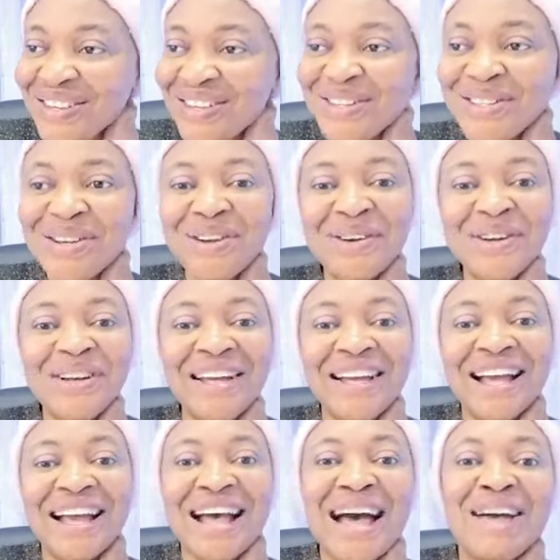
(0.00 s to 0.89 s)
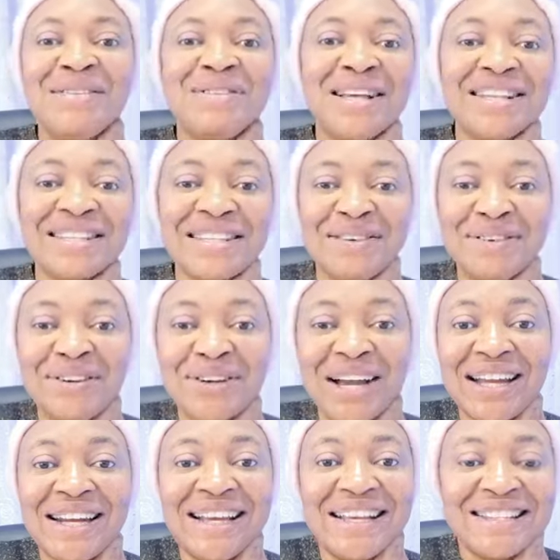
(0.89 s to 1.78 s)
so I'm just giving you
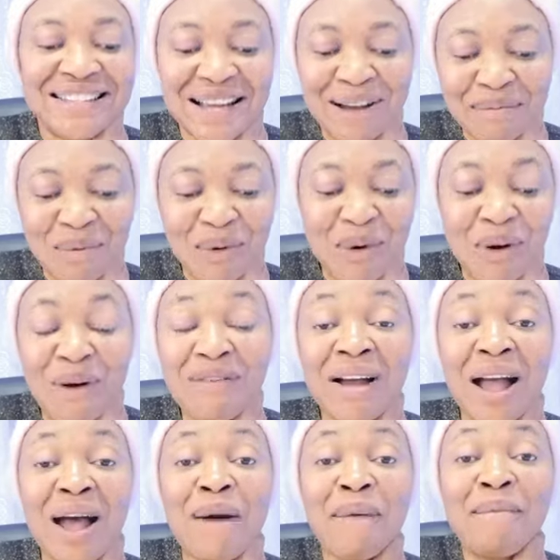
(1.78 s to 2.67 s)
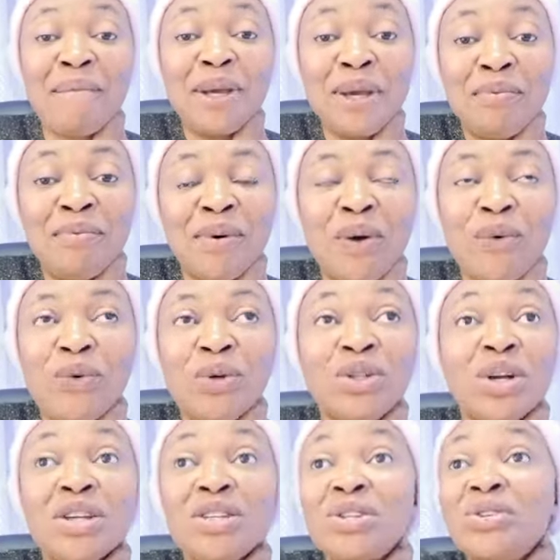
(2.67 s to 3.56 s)
an example of how people
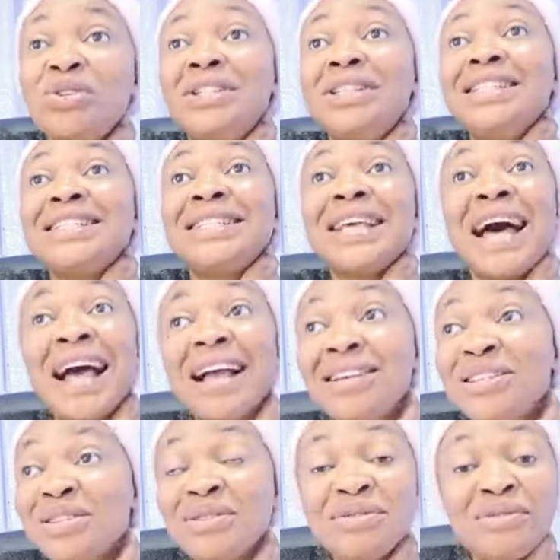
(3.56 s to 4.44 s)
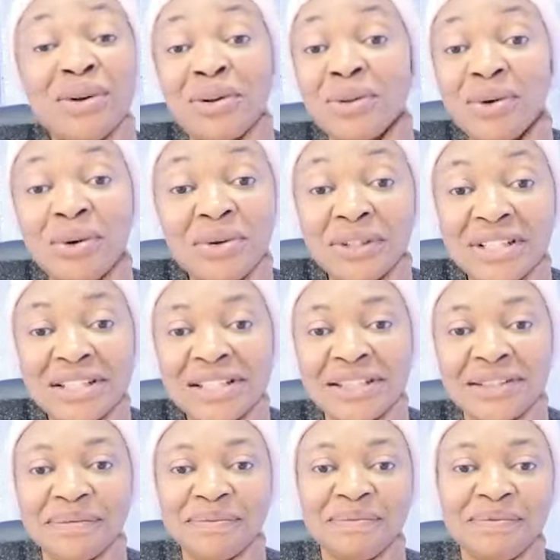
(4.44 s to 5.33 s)
will just criticize you for no
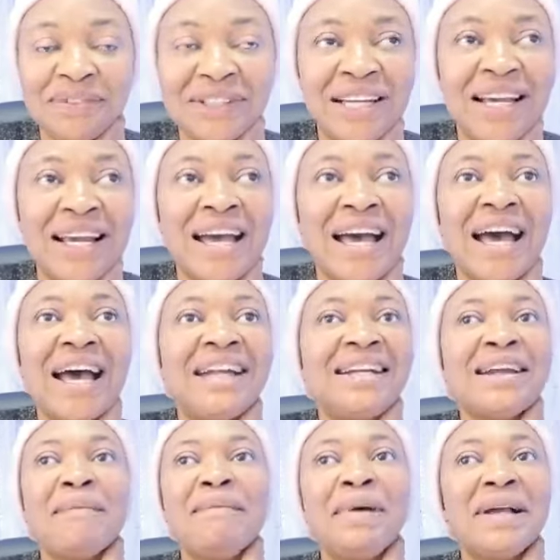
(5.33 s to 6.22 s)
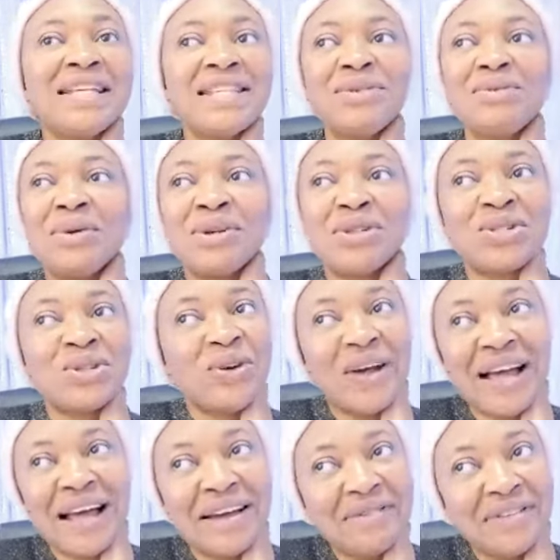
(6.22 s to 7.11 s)
reason. And the person was
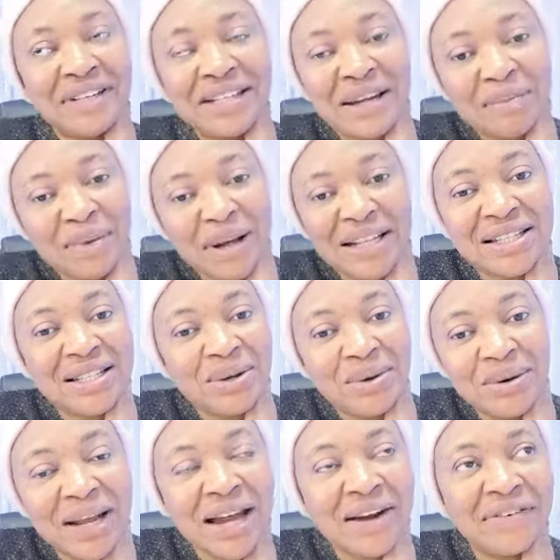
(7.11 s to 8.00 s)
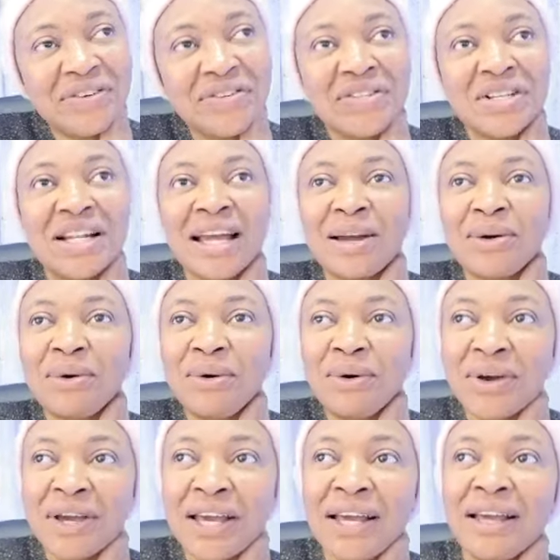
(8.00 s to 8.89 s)
not having a particular reason like,
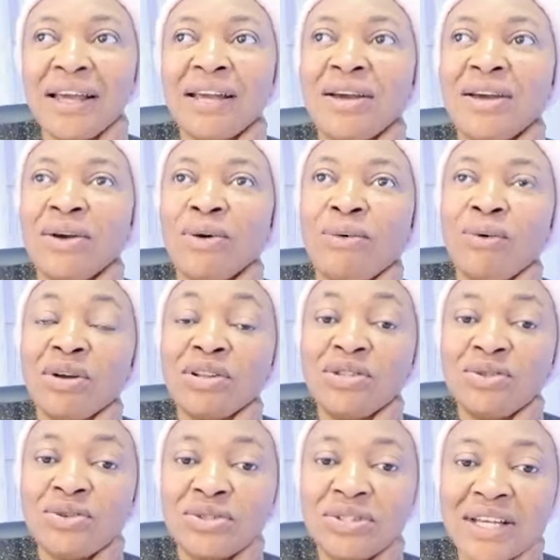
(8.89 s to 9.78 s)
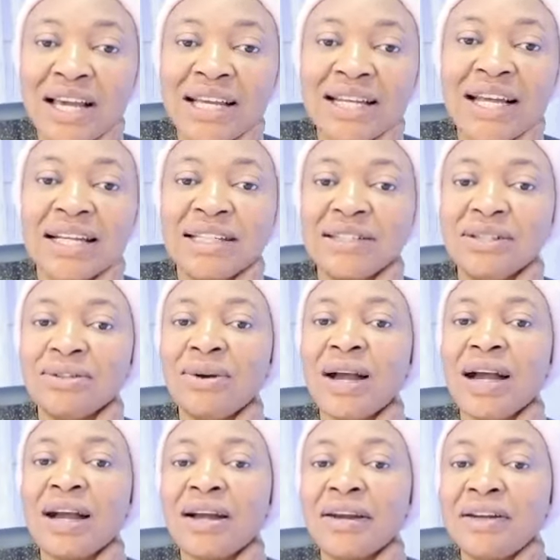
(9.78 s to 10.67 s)
okay, what you said, I did
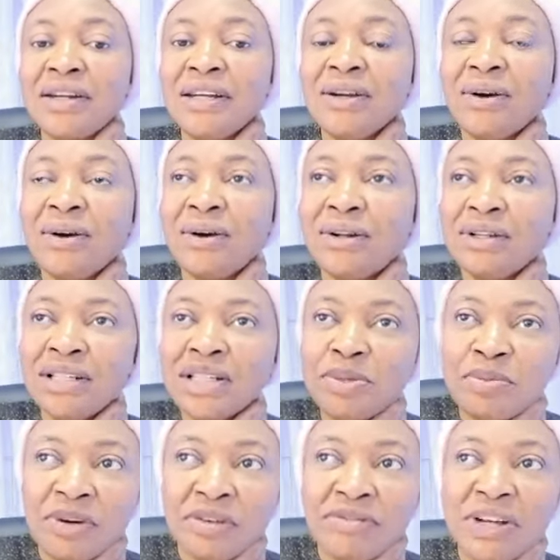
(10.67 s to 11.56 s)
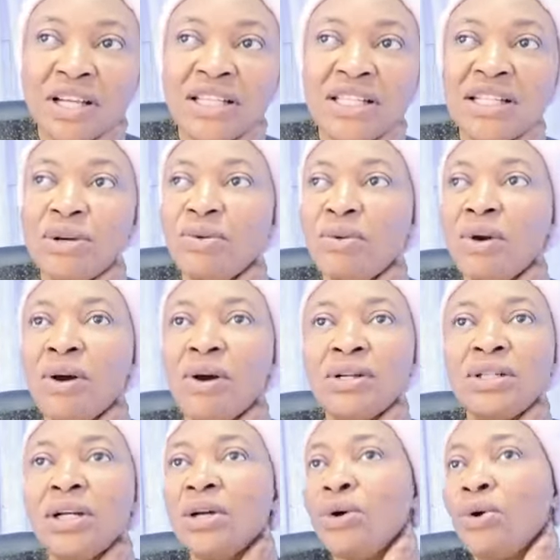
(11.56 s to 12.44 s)
not agree, or this prophetic word,